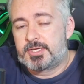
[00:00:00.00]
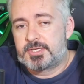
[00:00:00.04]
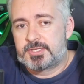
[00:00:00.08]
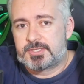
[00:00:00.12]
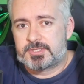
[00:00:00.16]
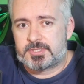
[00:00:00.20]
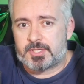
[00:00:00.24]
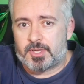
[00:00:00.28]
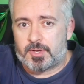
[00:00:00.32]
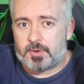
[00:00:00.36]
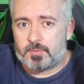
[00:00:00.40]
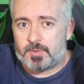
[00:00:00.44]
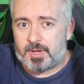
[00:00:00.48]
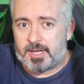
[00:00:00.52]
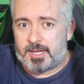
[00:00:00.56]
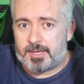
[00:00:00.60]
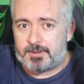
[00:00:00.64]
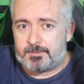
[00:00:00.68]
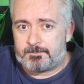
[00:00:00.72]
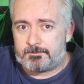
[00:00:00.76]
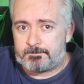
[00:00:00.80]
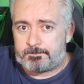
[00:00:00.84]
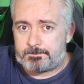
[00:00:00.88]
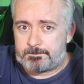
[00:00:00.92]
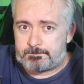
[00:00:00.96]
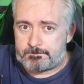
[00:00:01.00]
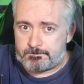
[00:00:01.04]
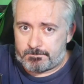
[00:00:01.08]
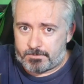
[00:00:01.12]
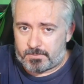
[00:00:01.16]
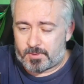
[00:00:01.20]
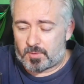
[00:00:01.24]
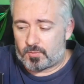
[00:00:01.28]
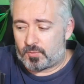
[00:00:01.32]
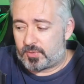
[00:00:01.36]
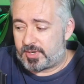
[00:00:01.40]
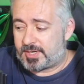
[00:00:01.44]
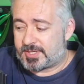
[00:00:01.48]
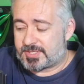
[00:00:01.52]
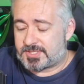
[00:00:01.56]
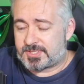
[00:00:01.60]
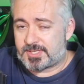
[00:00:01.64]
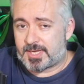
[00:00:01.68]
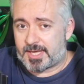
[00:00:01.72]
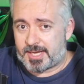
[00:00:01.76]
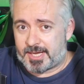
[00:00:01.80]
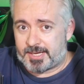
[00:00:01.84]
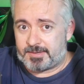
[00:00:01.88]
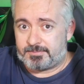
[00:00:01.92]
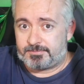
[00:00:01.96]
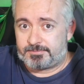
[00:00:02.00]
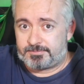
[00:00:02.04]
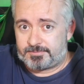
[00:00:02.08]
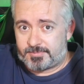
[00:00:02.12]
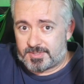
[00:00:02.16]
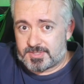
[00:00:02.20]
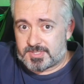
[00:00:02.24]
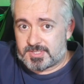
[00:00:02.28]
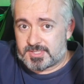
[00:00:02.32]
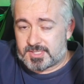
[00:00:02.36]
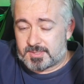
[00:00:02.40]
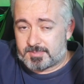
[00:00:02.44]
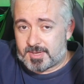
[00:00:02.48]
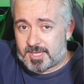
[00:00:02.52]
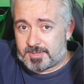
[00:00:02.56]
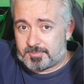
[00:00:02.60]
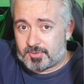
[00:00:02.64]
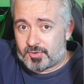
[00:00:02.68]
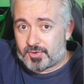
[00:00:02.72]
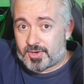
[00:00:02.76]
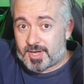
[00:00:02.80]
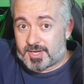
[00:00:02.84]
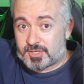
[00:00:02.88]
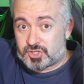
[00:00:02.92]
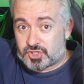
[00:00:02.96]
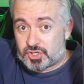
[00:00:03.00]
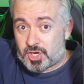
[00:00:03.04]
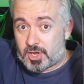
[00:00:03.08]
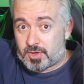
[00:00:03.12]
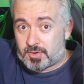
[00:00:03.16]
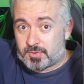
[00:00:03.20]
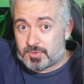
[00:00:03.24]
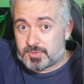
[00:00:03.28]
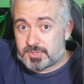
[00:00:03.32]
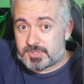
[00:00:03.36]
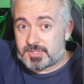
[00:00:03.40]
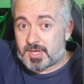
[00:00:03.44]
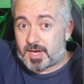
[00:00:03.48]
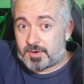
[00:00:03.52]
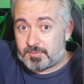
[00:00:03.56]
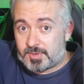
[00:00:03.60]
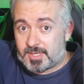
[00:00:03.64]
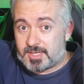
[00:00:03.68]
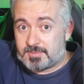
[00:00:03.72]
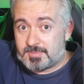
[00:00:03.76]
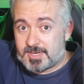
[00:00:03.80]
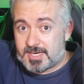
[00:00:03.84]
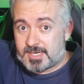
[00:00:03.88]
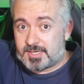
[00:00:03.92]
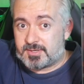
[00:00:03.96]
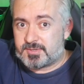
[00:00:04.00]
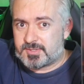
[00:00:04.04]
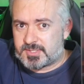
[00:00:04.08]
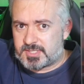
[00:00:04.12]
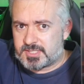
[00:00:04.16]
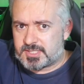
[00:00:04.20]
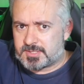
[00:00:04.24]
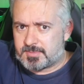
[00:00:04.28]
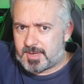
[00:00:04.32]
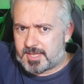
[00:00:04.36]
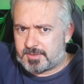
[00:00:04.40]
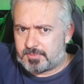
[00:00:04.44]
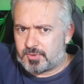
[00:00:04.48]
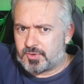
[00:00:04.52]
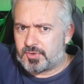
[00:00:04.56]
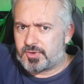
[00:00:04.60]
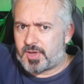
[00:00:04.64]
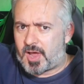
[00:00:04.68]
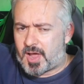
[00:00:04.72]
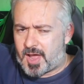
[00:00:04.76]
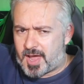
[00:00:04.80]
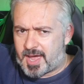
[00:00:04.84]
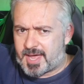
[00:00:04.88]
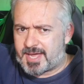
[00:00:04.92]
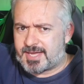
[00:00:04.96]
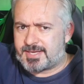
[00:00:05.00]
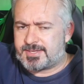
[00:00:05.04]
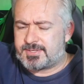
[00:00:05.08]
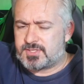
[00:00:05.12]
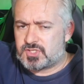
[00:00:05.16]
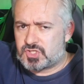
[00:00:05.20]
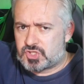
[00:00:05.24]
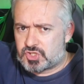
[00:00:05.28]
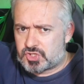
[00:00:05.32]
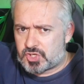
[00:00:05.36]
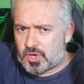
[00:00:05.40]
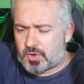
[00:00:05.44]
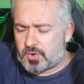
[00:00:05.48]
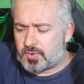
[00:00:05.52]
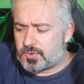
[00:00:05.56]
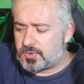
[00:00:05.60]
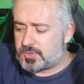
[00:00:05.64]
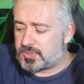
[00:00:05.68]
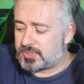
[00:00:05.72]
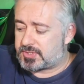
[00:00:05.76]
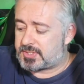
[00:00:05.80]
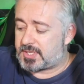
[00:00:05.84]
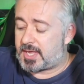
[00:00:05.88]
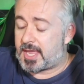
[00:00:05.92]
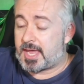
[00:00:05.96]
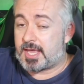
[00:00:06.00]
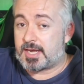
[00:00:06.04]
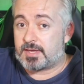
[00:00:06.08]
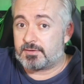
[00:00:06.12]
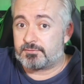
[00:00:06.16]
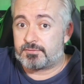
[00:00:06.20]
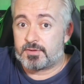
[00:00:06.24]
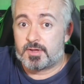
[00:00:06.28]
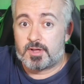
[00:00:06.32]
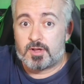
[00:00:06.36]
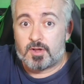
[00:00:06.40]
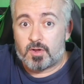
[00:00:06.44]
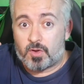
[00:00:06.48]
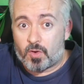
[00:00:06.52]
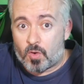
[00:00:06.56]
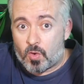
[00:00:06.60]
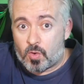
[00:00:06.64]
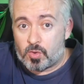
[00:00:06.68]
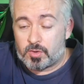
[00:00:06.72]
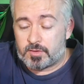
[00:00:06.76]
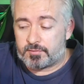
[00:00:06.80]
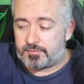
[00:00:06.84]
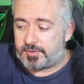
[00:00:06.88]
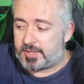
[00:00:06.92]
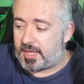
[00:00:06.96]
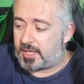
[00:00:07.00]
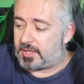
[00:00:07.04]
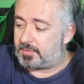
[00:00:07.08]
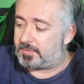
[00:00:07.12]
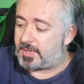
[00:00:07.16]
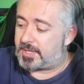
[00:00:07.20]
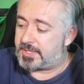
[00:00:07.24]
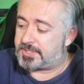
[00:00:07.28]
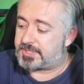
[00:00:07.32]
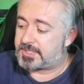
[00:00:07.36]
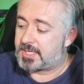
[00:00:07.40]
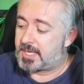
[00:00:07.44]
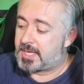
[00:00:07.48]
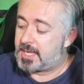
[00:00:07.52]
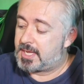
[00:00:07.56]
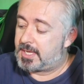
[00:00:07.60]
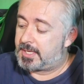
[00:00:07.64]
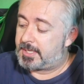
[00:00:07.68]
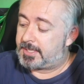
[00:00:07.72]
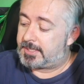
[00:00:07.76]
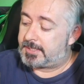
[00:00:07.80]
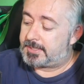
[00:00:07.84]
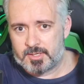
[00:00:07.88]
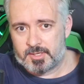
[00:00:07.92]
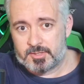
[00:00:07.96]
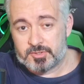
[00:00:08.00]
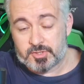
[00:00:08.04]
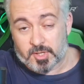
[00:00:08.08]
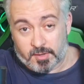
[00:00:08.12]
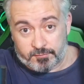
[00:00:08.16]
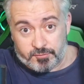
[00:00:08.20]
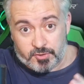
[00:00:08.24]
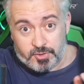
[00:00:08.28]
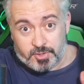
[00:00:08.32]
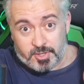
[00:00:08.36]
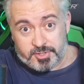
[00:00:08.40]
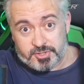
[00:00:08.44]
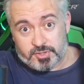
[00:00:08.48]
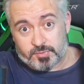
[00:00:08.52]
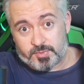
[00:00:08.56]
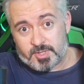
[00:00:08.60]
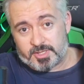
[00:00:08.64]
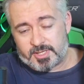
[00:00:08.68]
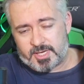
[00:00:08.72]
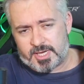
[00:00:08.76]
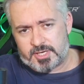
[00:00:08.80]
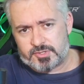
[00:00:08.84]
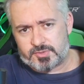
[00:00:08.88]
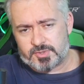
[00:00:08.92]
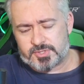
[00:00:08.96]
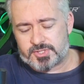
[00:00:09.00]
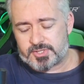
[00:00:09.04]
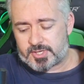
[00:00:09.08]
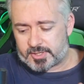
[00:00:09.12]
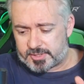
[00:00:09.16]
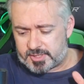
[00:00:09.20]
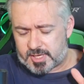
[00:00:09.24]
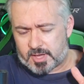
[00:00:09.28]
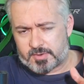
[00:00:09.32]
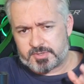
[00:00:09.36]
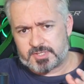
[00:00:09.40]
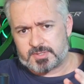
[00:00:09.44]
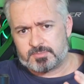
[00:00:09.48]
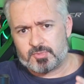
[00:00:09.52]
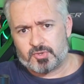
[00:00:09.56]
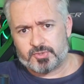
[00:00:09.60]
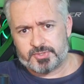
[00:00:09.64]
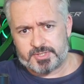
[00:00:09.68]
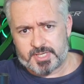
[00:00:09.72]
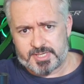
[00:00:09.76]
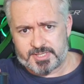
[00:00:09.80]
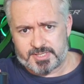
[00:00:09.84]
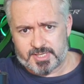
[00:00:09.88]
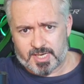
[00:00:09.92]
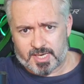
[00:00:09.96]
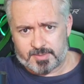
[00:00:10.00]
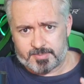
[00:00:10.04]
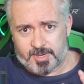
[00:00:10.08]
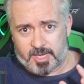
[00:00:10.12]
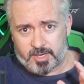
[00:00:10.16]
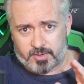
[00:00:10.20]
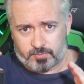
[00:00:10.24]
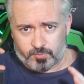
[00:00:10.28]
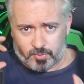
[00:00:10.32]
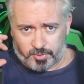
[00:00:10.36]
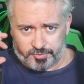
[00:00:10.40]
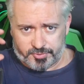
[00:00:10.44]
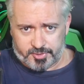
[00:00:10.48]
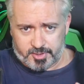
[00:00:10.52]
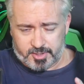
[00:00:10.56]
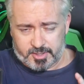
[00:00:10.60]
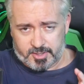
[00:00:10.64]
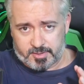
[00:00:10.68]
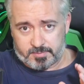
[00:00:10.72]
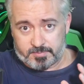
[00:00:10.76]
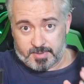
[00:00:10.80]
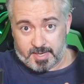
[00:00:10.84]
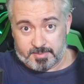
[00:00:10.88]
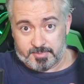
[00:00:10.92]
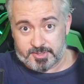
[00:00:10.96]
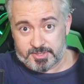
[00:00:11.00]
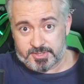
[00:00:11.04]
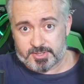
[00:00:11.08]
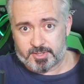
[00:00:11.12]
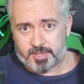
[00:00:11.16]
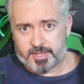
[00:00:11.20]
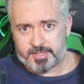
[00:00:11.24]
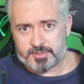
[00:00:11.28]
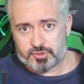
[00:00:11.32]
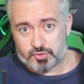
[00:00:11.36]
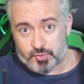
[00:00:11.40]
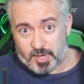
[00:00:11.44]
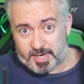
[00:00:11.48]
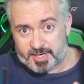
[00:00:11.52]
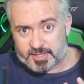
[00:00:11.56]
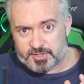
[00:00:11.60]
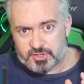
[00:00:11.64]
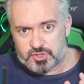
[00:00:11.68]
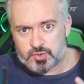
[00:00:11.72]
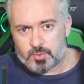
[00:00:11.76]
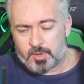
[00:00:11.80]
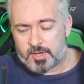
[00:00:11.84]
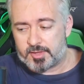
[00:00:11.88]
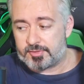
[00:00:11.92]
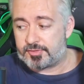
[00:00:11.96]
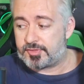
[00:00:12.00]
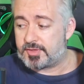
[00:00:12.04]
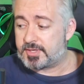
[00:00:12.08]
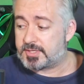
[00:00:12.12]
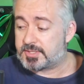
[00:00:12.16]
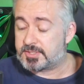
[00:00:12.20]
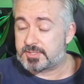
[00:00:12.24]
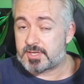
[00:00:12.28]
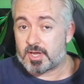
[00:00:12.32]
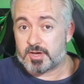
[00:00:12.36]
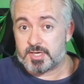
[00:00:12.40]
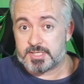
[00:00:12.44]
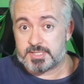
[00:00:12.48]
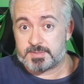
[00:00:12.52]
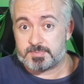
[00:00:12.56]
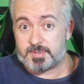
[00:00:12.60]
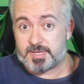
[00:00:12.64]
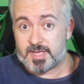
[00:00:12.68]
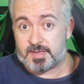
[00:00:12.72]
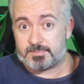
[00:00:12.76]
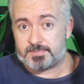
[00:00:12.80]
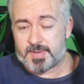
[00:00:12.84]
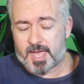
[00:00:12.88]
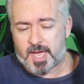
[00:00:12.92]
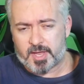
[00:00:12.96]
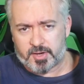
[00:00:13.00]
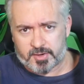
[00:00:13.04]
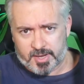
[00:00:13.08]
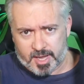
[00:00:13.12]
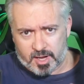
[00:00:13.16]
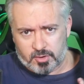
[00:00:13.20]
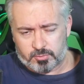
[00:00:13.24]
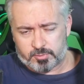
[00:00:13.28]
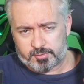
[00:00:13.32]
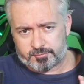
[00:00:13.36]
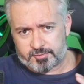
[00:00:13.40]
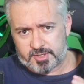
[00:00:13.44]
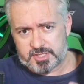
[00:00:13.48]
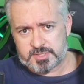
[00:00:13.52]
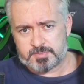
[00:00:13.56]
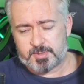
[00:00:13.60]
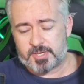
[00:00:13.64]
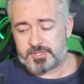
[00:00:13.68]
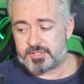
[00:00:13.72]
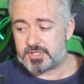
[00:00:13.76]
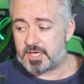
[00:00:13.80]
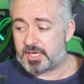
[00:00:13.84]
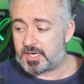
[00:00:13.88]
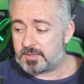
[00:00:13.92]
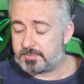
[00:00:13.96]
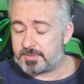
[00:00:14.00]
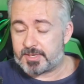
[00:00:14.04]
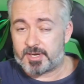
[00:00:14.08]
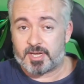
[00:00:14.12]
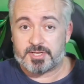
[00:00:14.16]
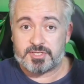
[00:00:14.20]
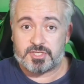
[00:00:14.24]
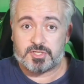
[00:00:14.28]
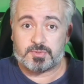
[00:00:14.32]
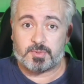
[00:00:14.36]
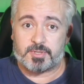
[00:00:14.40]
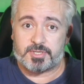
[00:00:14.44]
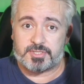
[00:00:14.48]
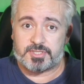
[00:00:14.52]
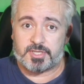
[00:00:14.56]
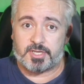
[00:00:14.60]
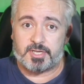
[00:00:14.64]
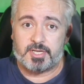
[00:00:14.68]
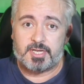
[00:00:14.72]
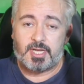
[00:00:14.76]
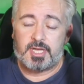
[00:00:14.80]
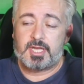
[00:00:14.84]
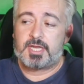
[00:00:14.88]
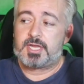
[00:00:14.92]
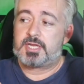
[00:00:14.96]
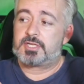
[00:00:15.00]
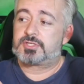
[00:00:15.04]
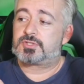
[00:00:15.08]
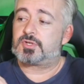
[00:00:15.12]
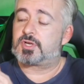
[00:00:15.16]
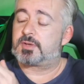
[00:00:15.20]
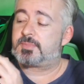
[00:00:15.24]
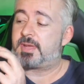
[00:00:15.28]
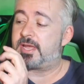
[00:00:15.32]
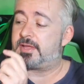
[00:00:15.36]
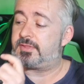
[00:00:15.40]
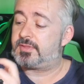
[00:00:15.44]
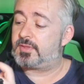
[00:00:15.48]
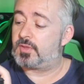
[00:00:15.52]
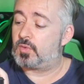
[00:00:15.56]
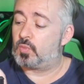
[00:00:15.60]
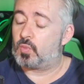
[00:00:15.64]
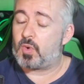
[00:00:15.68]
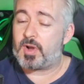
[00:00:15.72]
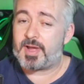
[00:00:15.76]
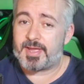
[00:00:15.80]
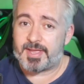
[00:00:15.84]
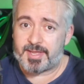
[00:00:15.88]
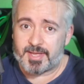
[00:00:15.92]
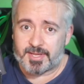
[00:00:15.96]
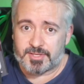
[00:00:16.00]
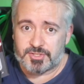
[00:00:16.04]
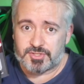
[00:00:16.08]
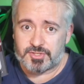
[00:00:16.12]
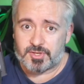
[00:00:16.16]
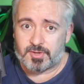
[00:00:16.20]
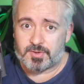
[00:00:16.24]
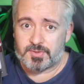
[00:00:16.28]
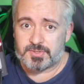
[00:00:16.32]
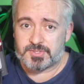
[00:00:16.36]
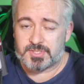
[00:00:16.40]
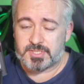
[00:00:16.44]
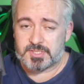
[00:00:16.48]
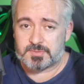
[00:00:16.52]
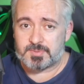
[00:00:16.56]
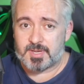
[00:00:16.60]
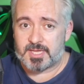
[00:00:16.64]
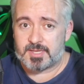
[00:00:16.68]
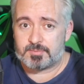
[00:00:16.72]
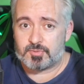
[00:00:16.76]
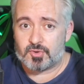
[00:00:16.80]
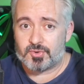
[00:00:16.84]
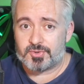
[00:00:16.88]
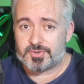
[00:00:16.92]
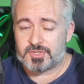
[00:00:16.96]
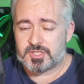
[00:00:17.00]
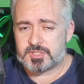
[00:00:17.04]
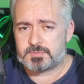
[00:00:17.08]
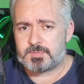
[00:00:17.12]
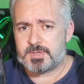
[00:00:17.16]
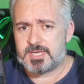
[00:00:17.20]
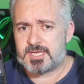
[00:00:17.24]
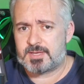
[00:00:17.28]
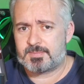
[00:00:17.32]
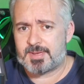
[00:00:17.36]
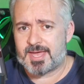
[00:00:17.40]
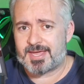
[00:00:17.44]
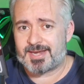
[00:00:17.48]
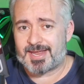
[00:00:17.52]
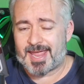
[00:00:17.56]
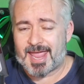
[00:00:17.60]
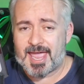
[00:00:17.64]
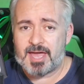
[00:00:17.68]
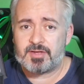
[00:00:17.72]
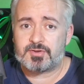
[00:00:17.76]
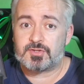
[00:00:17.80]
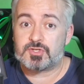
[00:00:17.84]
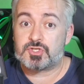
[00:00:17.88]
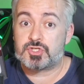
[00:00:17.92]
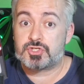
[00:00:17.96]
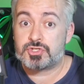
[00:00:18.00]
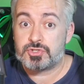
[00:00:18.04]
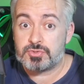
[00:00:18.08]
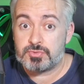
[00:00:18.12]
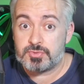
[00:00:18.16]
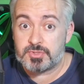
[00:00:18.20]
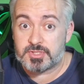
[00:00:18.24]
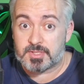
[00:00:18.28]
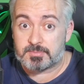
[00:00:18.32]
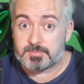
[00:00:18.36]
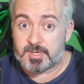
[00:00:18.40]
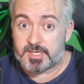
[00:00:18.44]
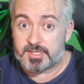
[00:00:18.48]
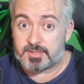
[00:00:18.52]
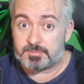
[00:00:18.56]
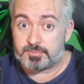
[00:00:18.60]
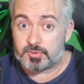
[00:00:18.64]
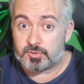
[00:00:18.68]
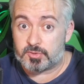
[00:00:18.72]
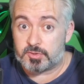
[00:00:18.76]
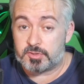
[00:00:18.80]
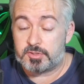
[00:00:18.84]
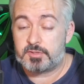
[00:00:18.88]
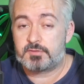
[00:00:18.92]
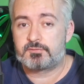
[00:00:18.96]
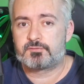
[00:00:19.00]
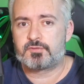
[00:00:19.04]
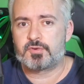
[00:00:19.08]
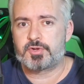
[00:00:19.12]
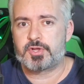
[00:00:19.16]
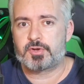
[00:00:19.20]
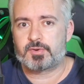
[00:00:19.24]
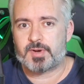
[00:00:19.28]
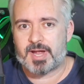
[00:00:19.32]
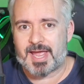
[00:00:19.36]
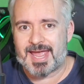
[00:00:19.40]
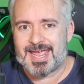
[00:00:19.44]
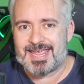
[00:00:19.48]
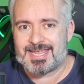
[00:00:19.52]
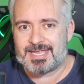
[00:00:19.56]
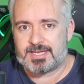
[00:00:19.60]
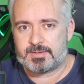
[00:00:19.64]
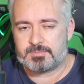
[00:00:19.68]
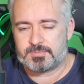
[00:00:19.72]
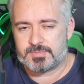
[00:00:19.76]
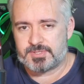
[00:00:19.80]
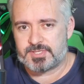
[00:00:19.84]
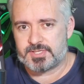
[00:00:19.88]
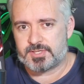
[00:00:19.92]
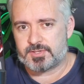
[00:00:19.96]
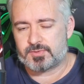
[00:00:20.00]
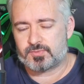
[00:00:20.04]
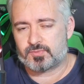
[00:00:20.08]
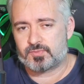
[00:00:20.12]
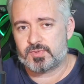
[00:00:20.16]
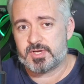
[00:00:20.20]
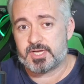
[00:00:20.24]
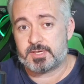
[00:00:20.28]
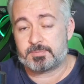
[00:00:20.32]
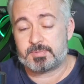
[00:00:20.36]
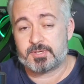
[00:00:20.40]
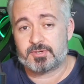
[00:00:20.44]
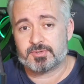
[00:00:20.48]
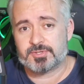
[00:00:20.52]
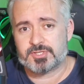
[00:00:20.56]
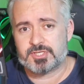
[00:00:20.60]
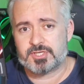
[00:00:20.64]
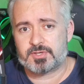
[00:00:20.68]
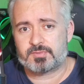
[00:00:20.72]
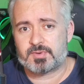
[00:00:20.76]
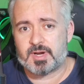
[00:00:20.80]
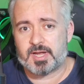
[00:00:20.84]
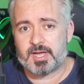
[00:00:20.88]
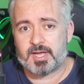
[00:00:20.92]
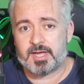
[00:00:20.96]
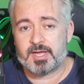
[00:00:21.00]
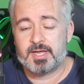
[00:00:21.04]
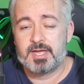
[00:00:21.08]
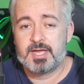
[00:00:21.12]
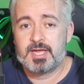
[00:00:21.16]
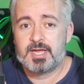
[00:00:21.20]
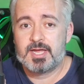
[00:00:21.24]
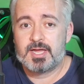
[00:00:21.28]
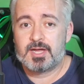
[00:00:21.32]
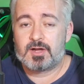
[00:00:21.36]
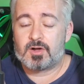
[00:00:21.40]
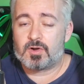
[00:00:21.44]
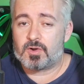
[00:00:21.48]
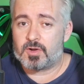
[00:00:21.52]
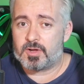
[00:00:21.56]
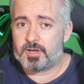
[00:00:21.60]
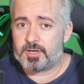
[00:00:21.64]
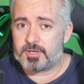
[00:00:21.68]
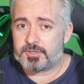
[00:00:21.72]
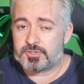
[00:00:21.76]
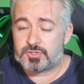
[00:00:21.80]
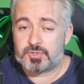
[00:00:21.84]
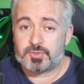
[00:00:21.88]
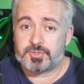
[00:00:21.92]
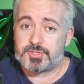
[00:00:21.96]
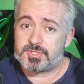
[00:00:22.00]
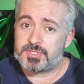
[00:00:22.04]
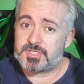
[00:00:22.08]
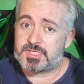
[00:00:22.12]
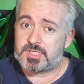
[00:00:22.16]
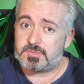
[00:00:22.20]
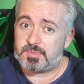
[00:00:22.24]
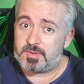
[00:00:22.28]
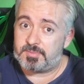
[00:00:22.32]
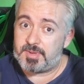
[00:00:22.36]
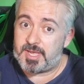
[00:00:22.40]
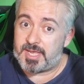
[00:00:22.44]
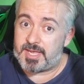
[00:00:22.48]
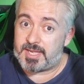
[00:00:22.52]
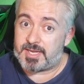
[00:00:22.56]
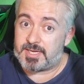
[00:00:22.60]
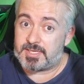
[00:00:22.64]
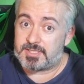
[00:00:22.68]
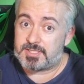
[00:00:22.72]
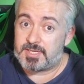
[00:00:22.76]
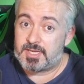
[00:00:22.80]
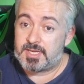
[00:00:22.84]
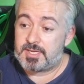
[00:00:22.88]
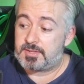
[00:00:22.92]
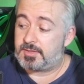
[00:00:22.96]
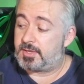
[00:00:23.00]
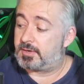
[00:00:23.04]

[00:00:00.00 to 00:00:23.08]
So when I say this is the motherboard I chose, I really mean this is the motherboard I chose out of all of the other ones. So if you guys are really interested, I can go into more detail about what the MSI Dragon Squad thing is going to be about and how it reflects my channel. But I just wanted to talk about why I chose this motherboard and speak about how to choose a motherboard for your AMD rig, because there are choices to be made.